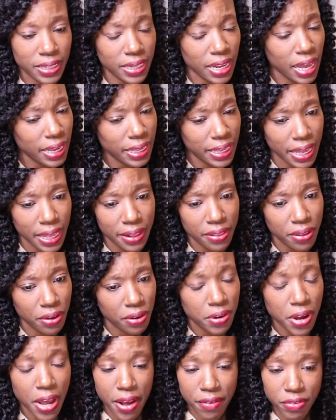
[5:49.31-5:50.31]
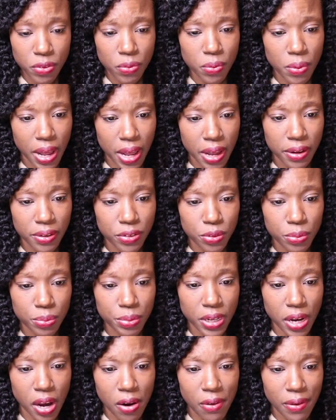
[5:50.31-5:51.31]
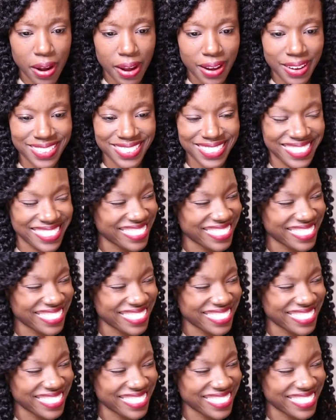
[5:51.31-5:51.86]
Not yet though, after a while you'll be all right.